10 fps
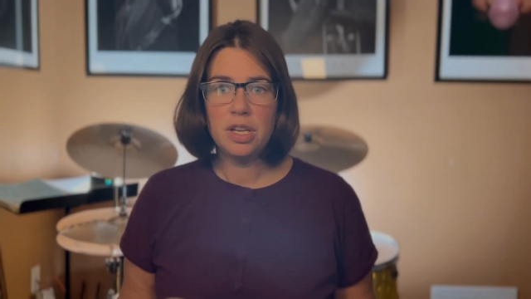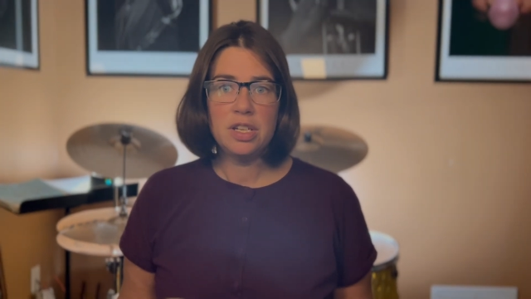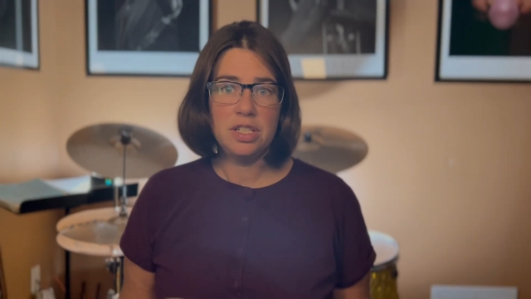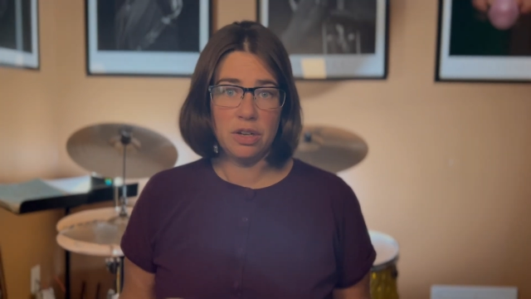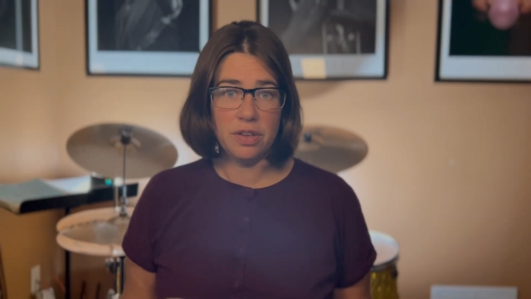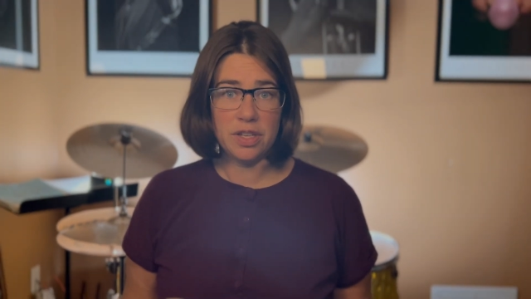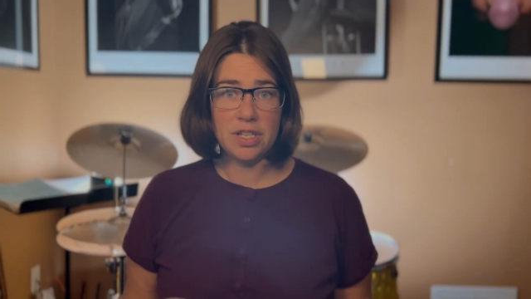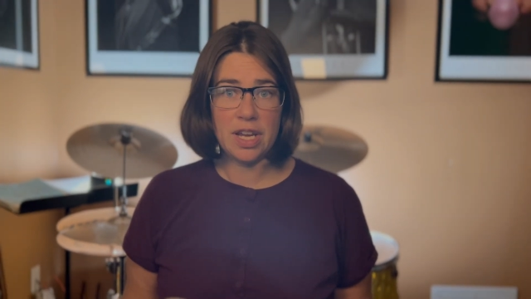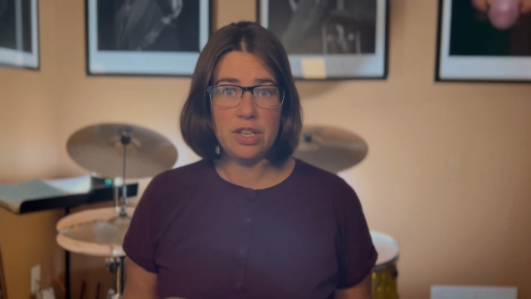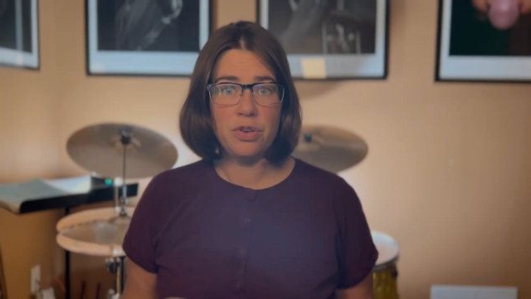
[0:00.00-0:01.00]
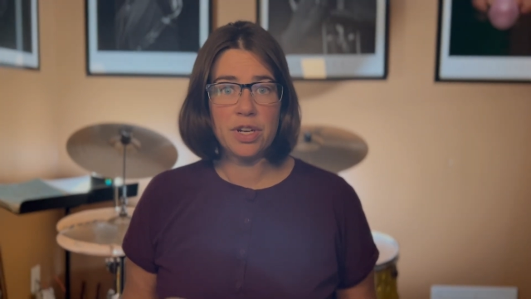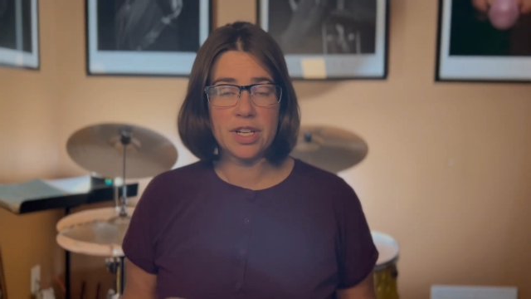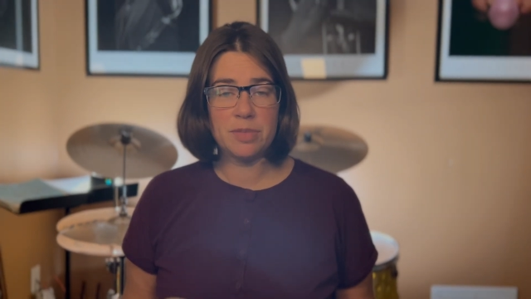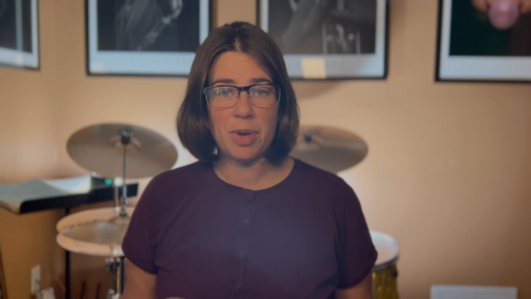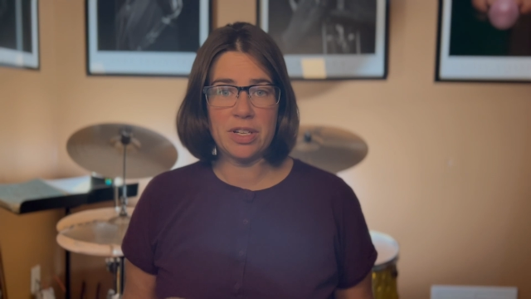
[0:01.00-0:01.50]
During the day, you can
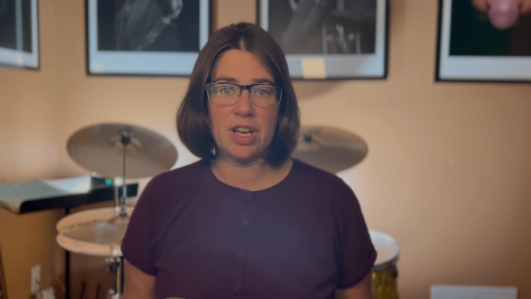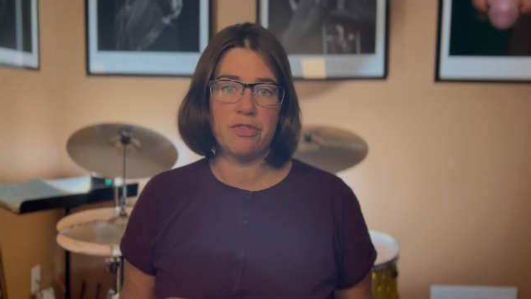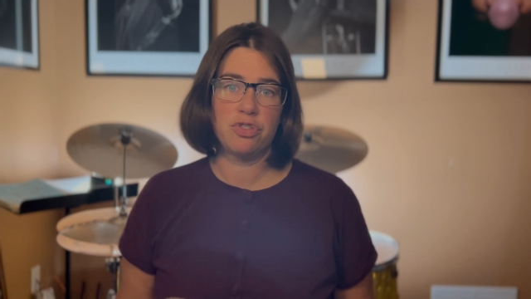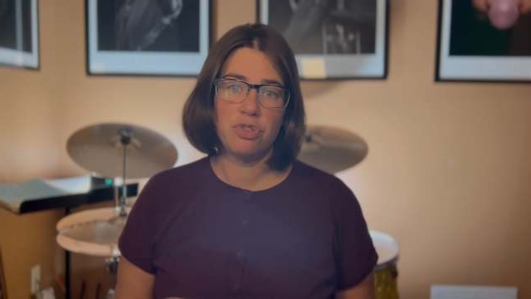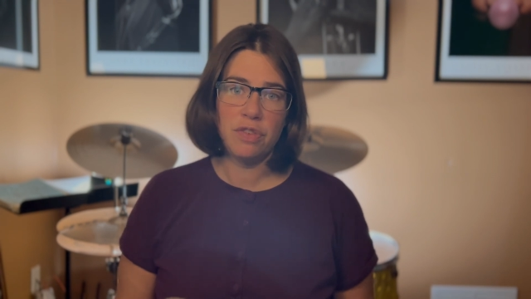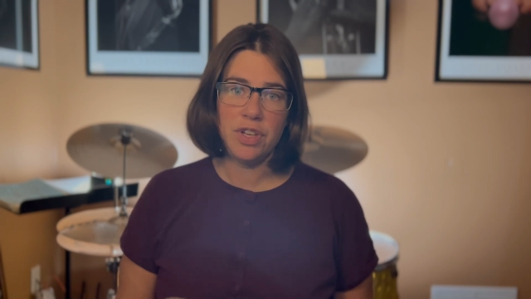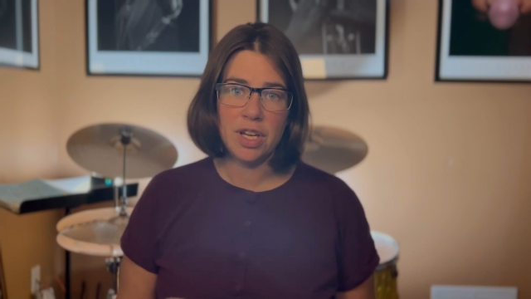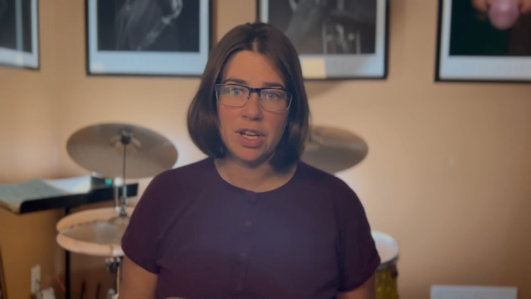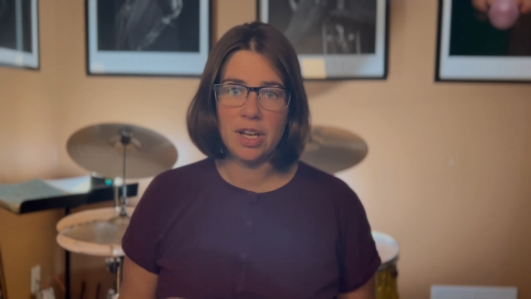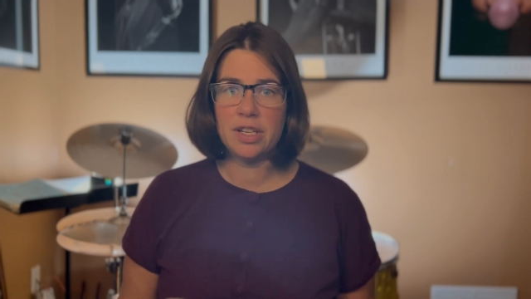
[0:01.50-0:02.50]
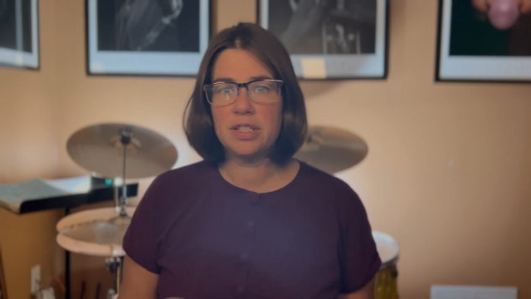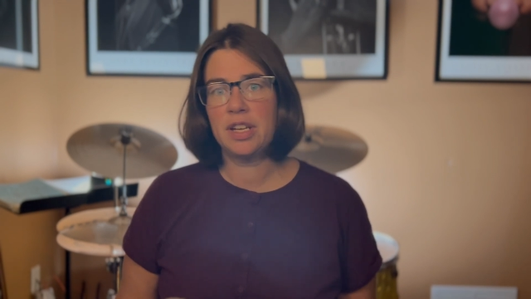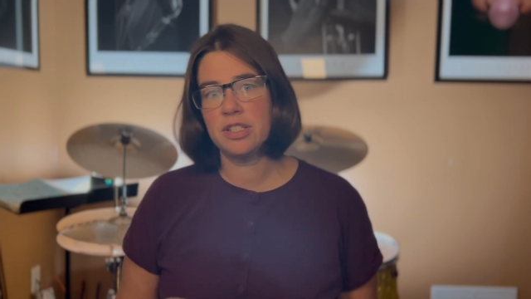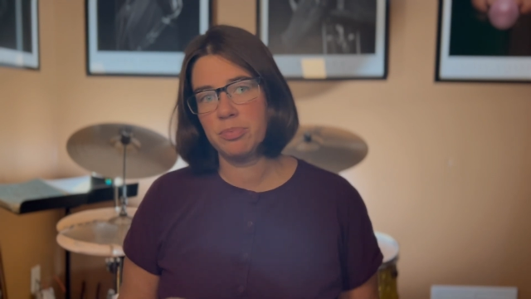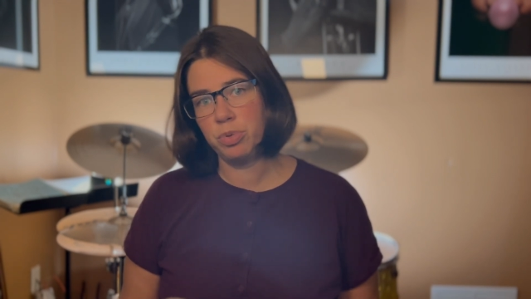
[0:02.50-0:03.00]
expect to have trivia
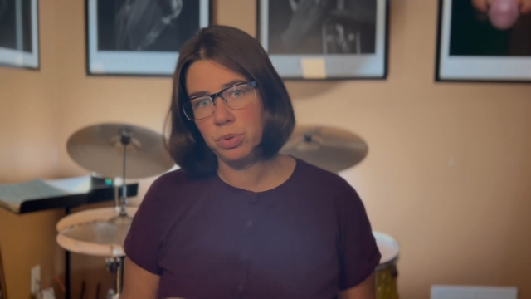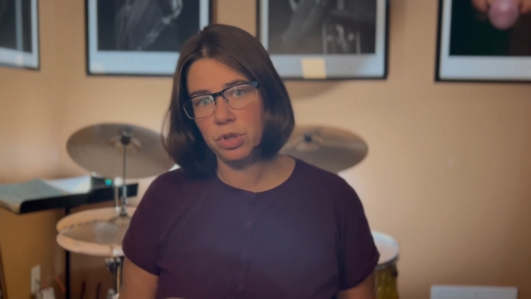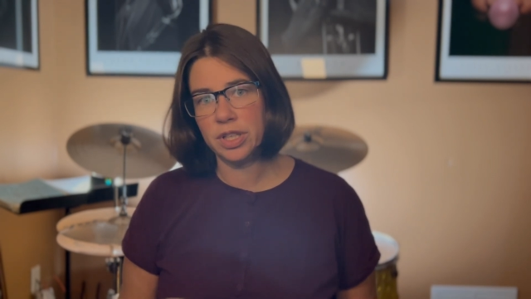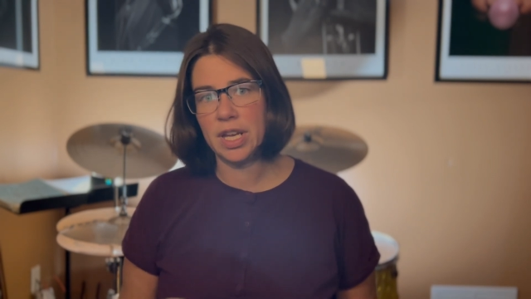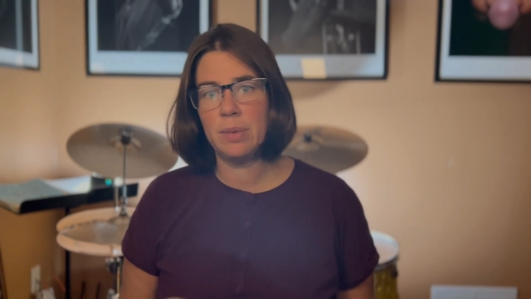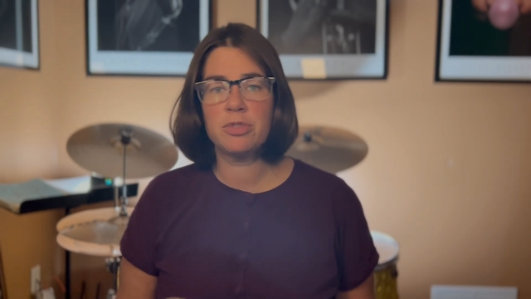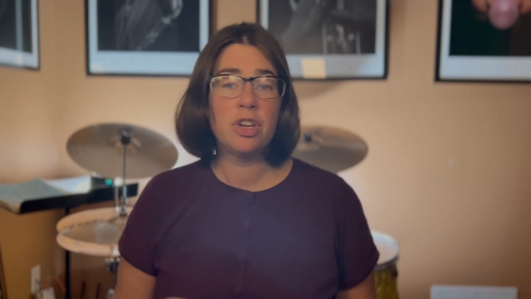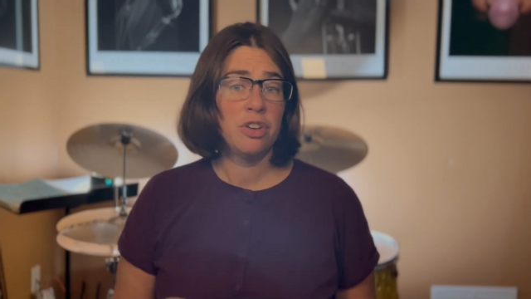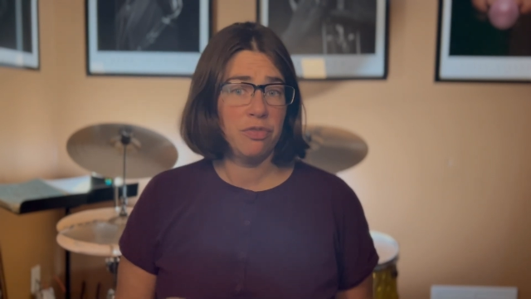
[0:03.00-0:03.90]
contests, pool games,